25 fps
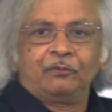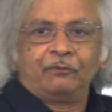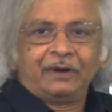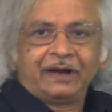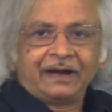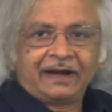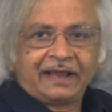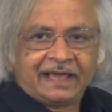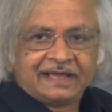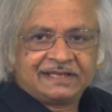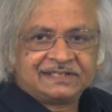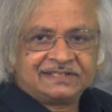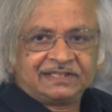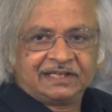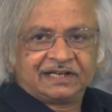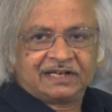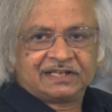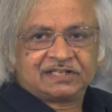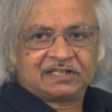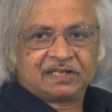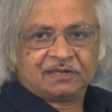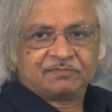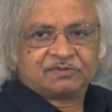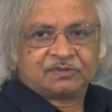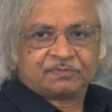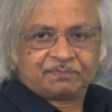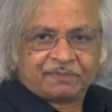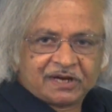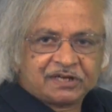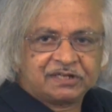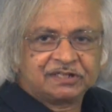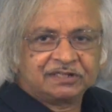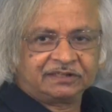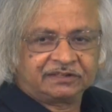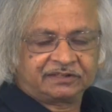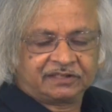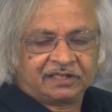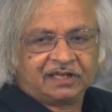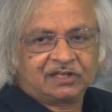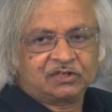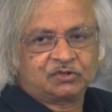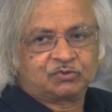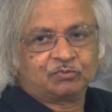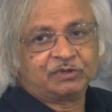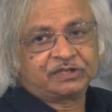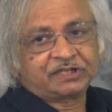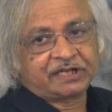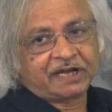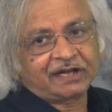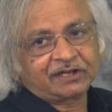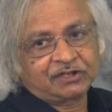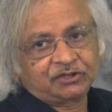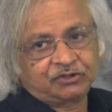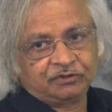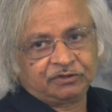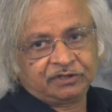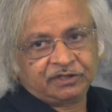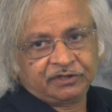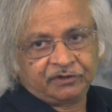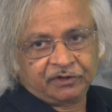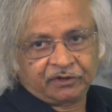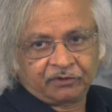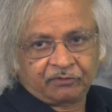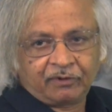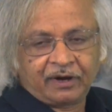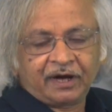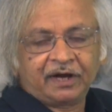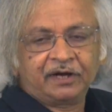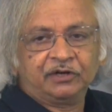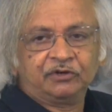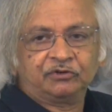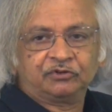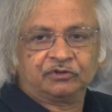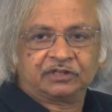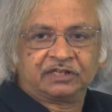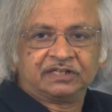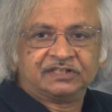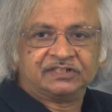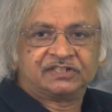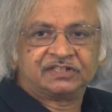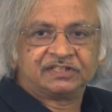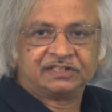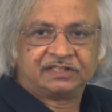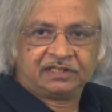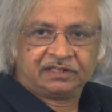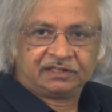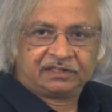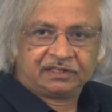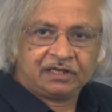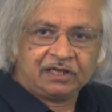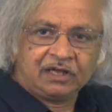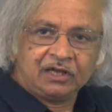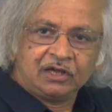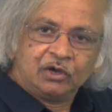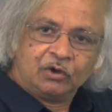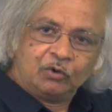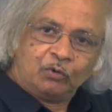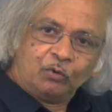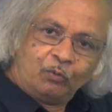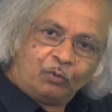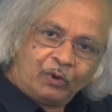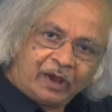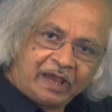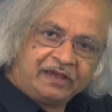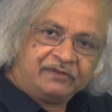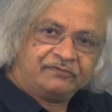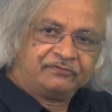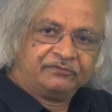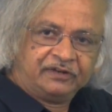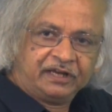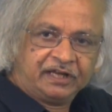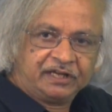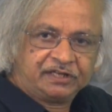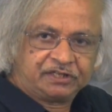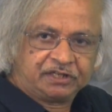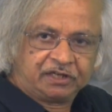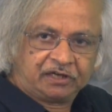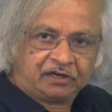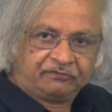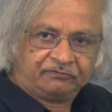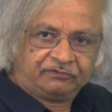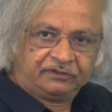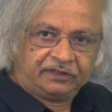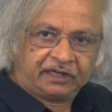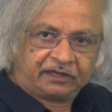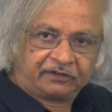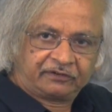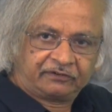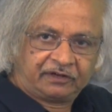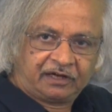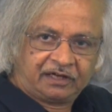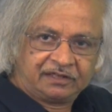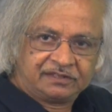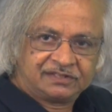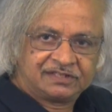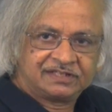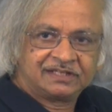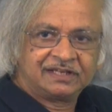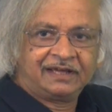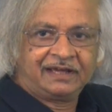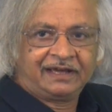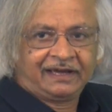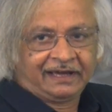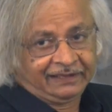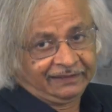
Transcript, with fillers: Whereas there are some special things which actually require you to consider the wave nature of electrons,